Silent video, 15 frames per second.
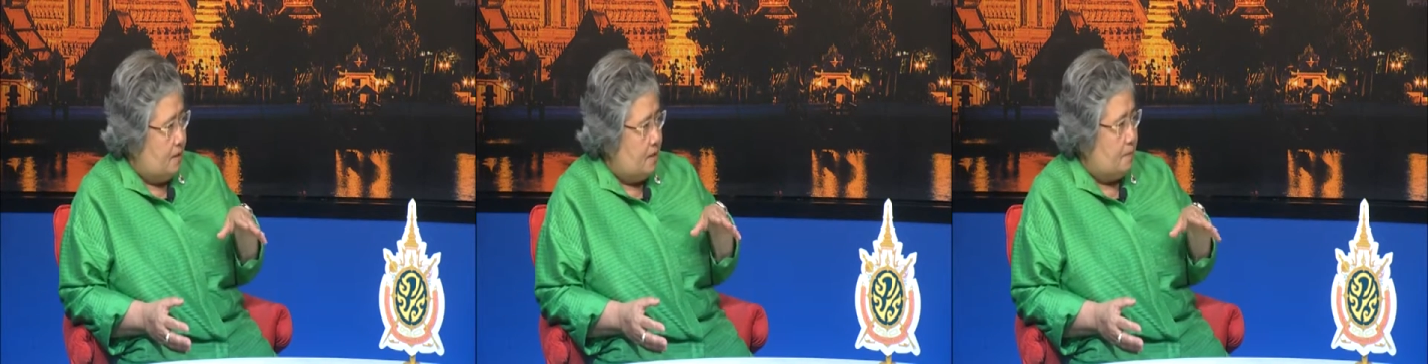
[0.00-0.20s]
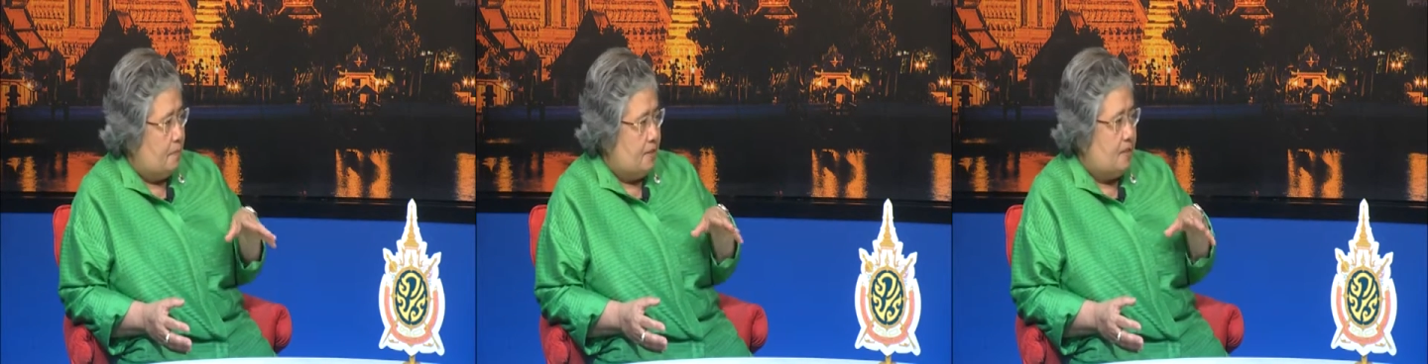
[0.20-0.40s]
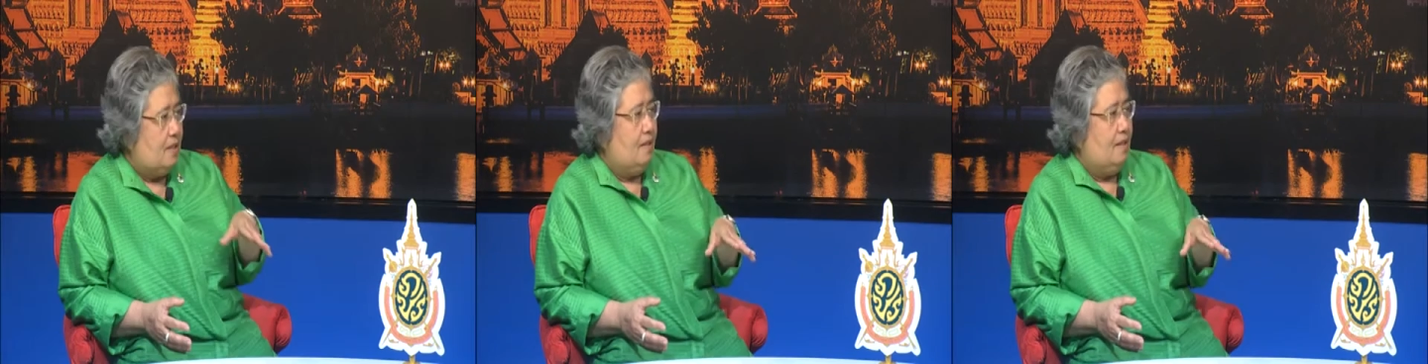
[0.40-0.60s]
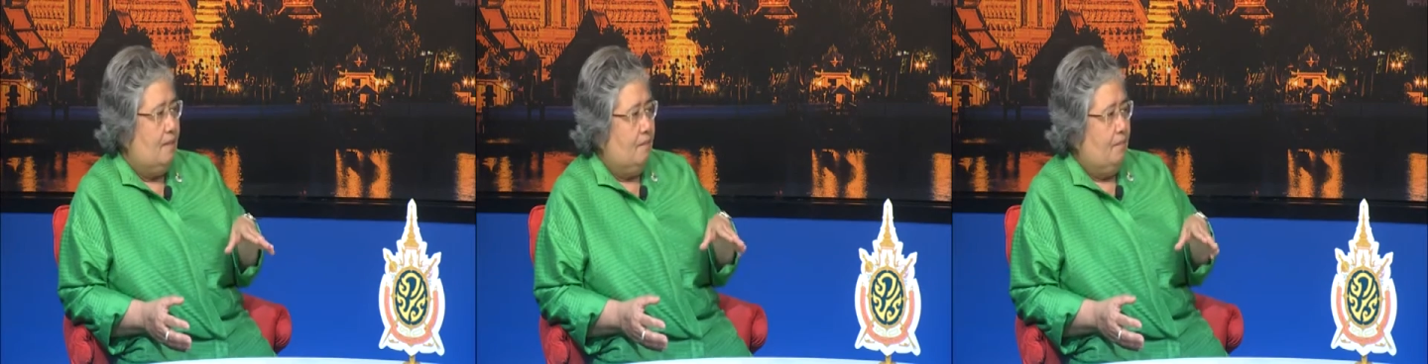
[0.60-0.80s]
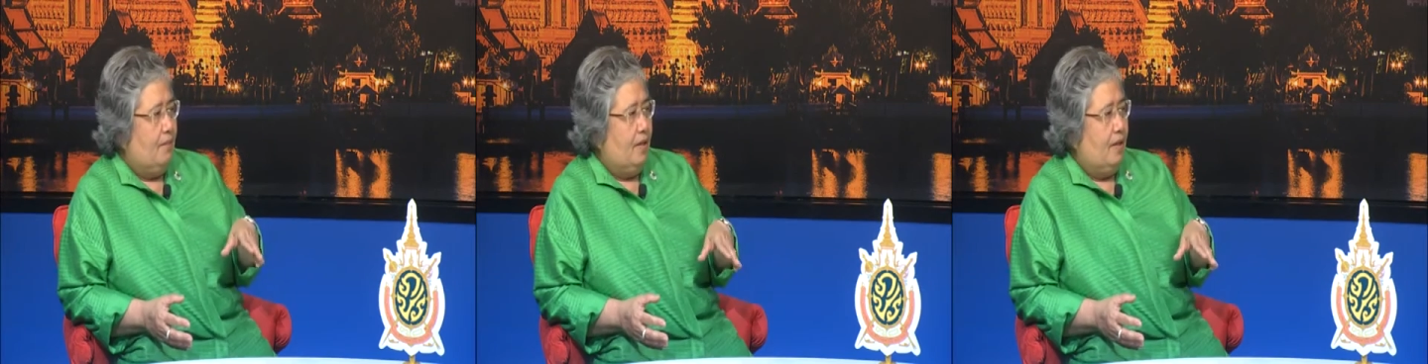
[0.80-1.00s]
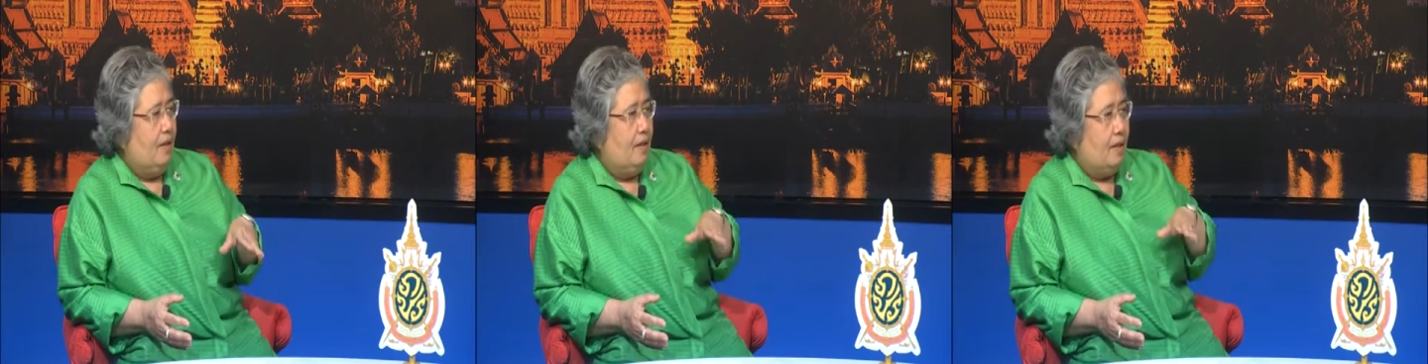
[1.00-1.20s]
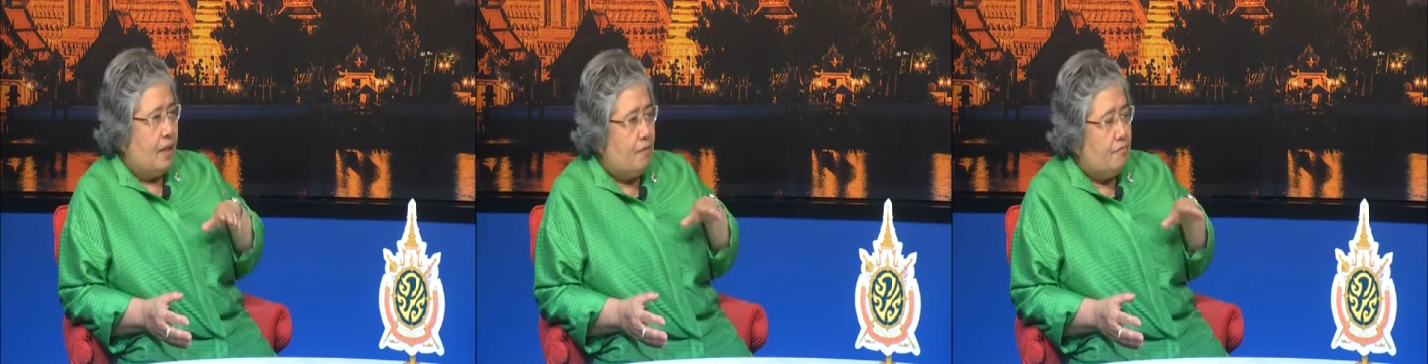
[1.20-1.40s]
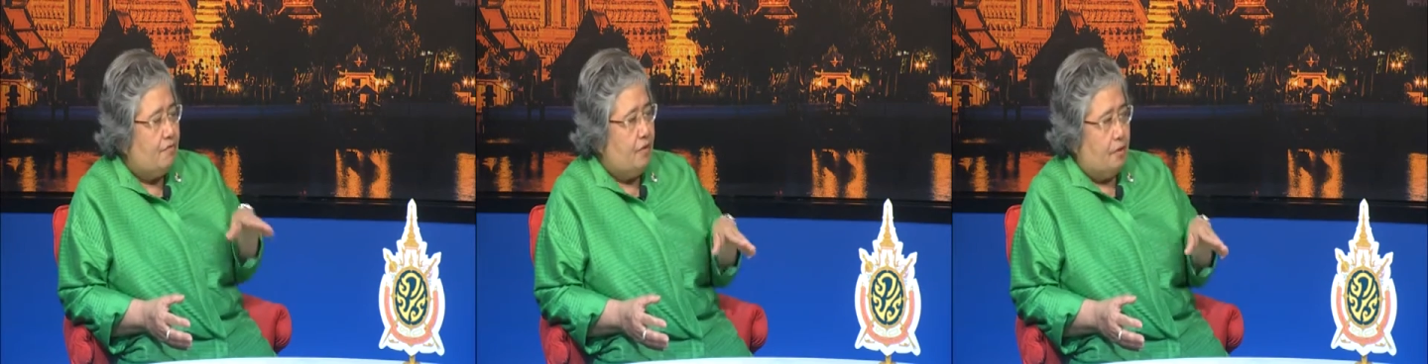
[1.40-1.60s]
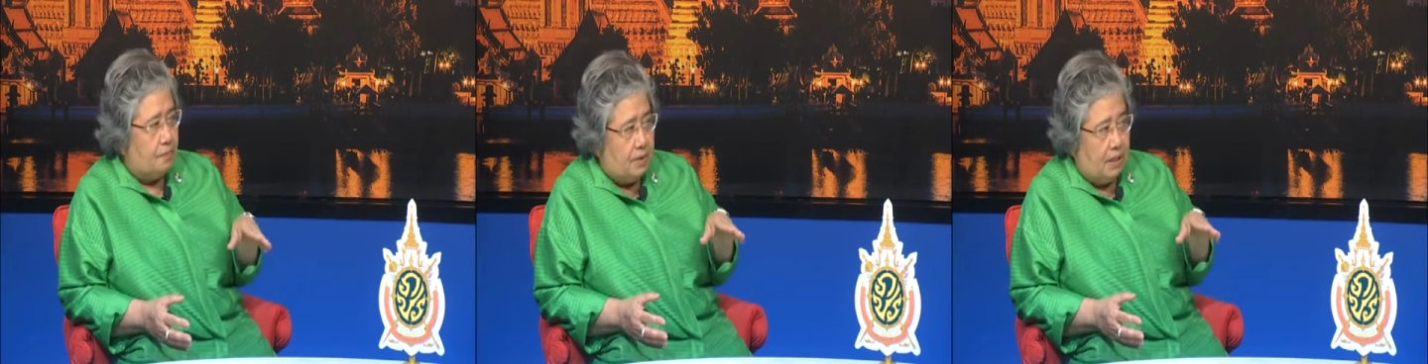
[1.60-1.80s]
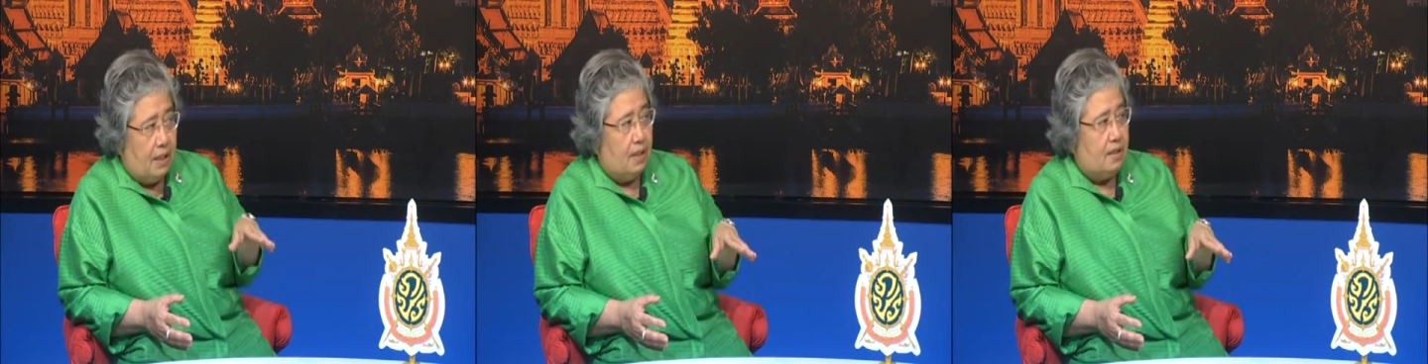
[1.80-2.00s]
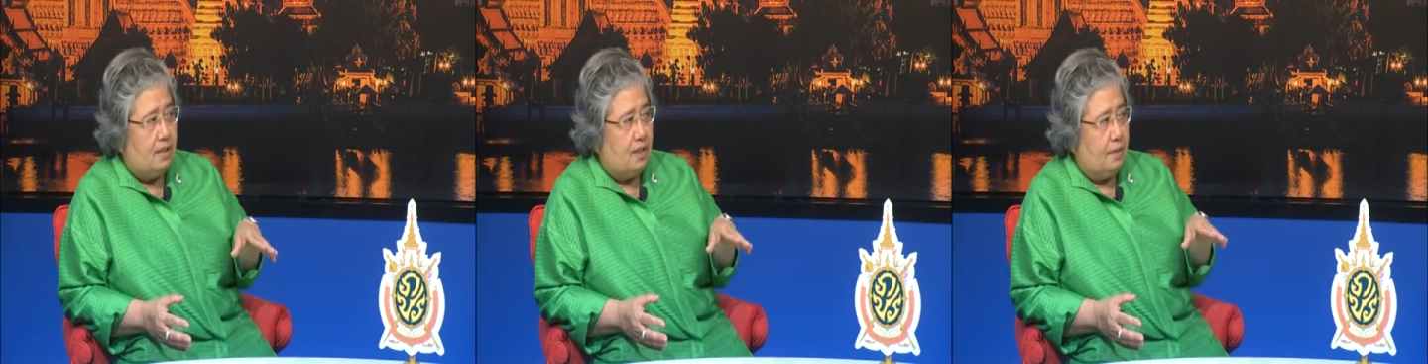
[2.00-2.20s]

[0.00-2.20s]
especially, and they get free of charge.